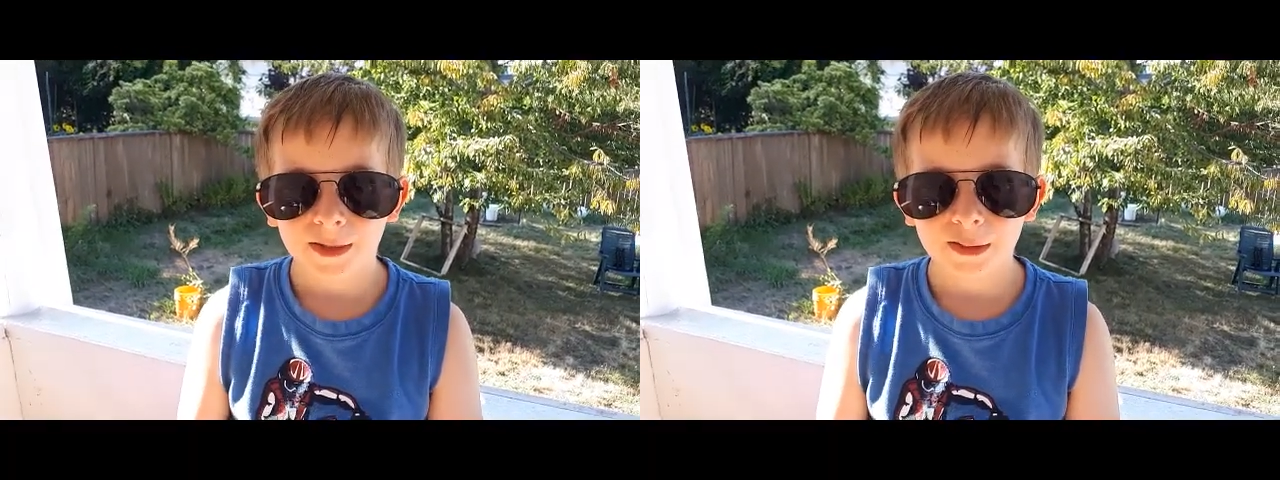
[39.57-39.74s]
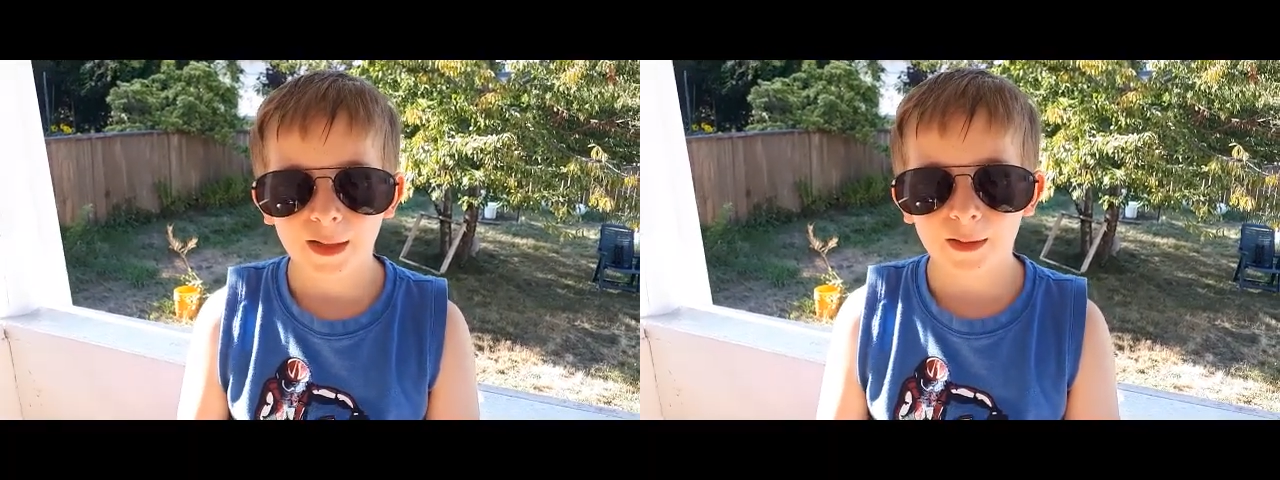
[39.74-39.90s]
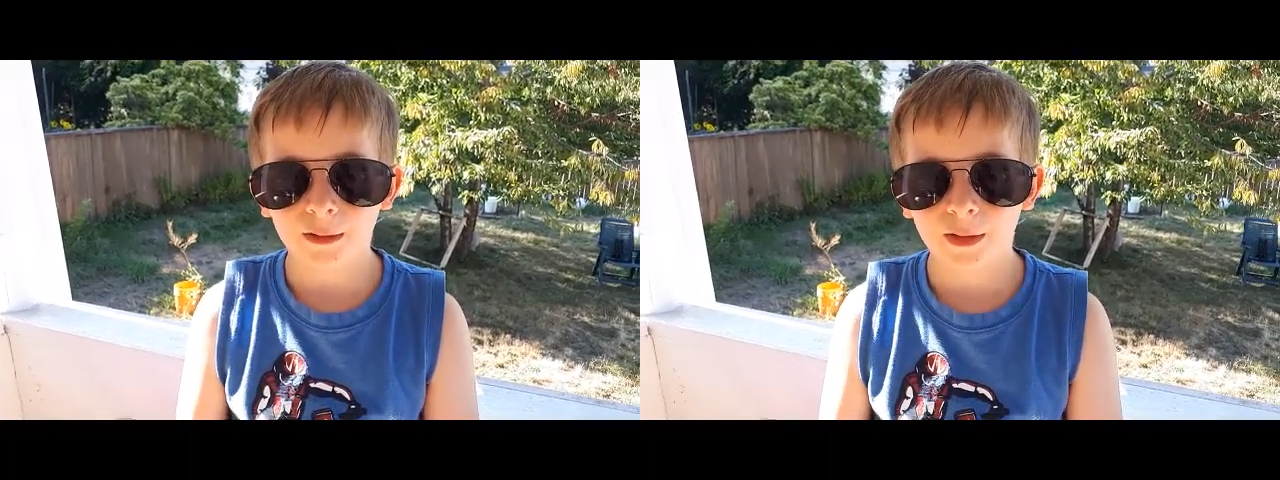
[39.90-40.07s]

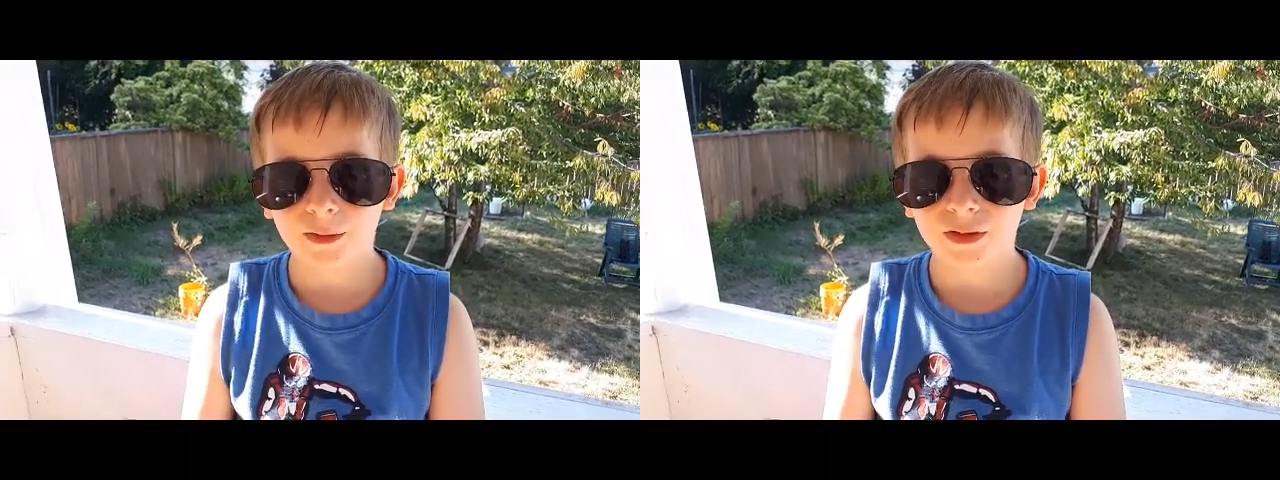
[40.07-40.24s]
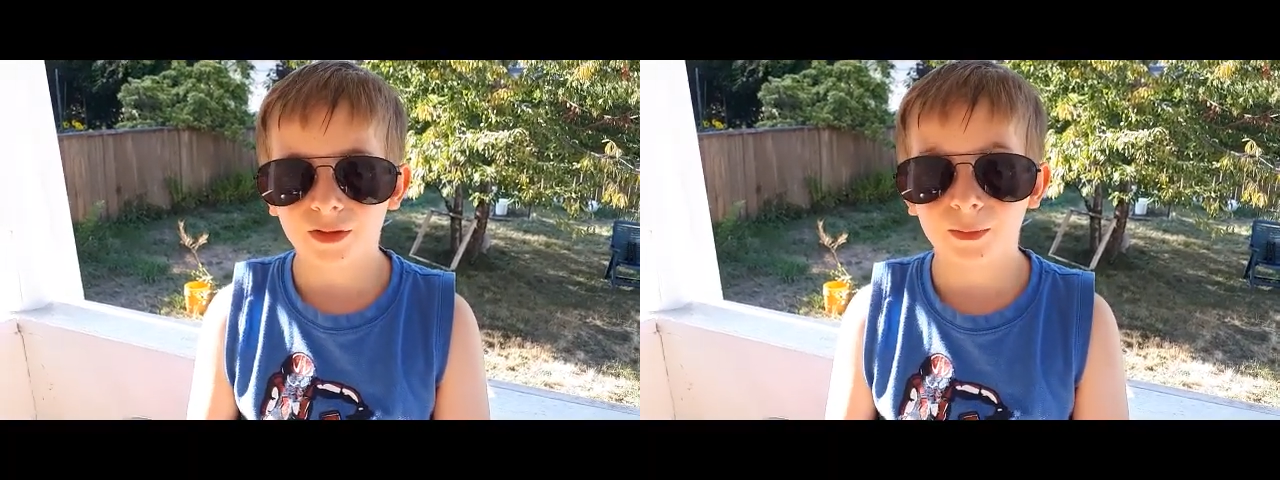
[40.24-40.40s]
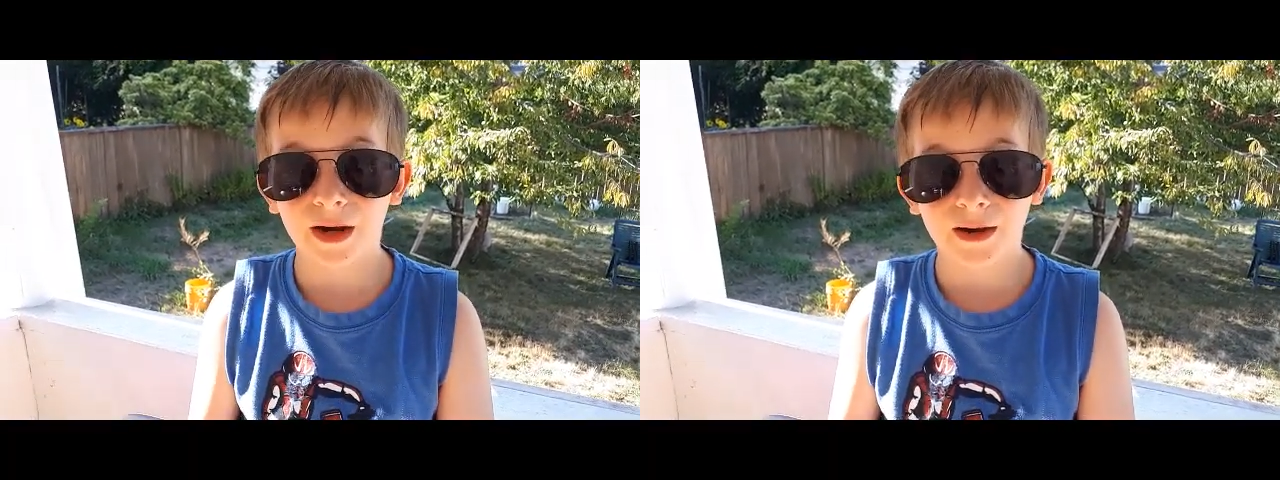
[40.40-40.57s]
Shout out
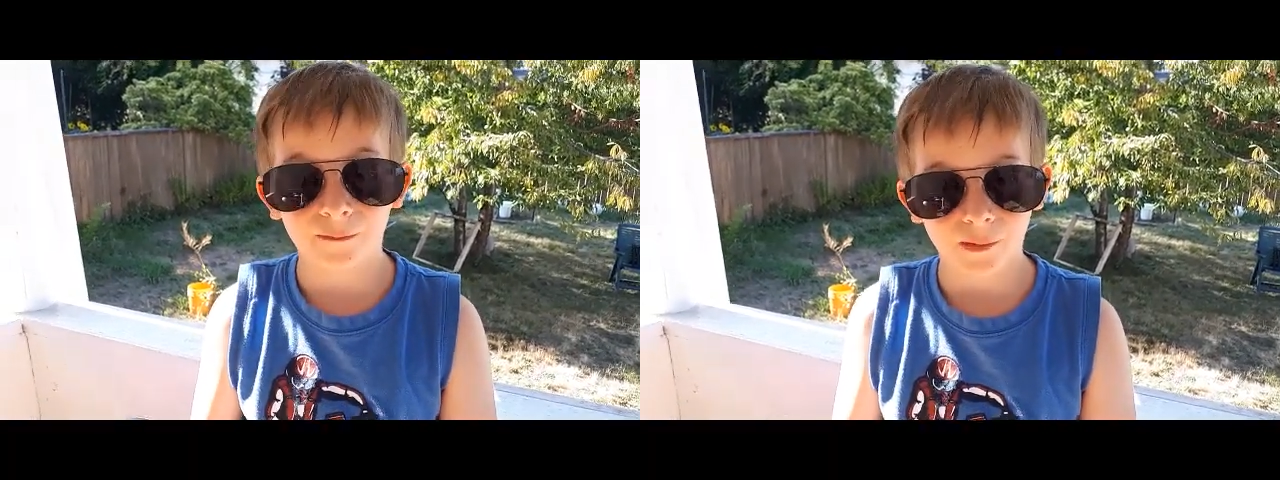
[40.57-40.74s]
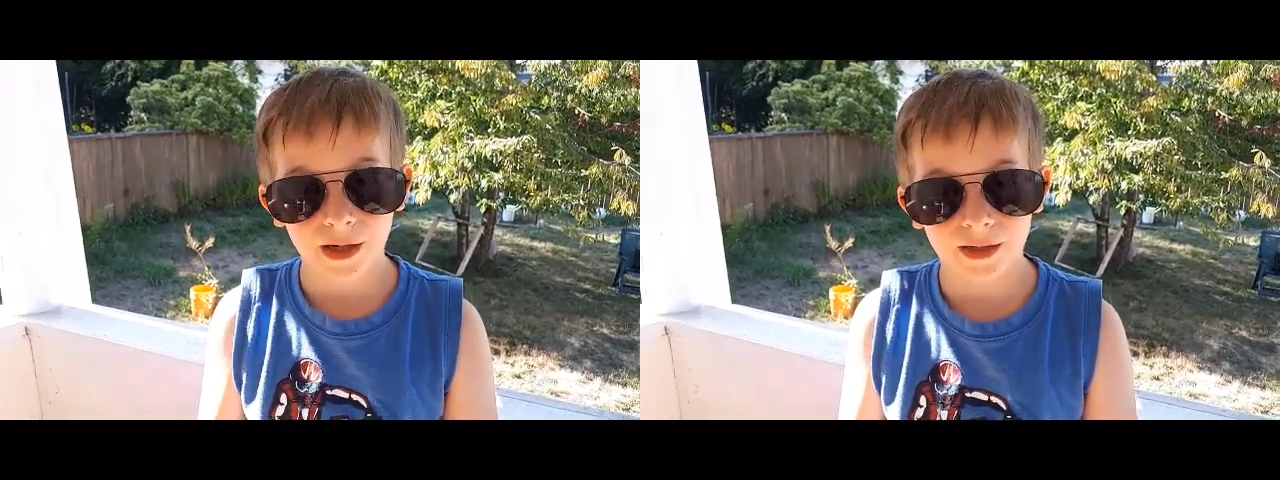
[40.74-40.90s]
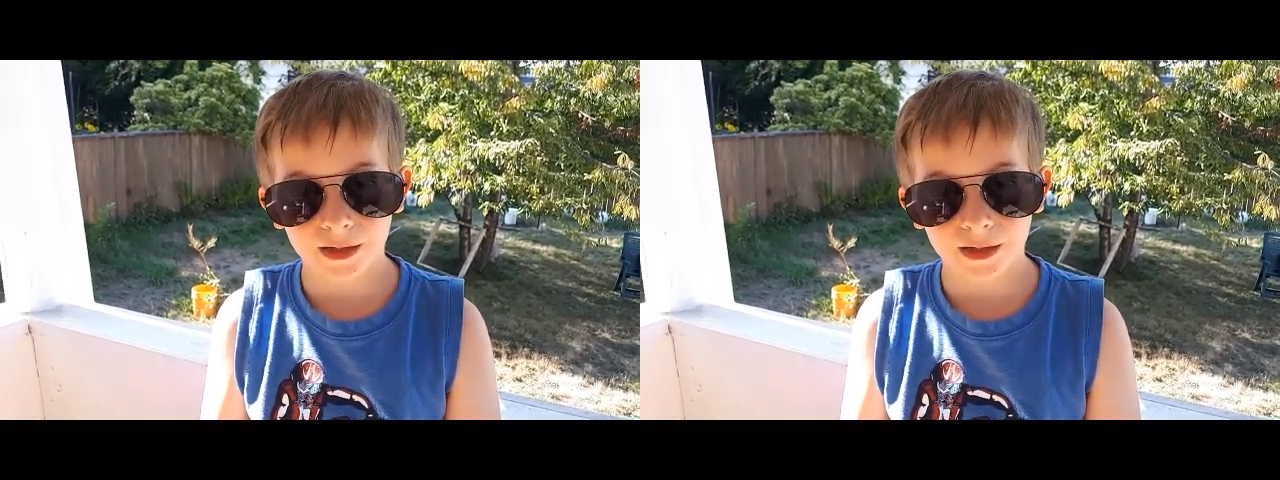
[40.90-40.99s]
to my friend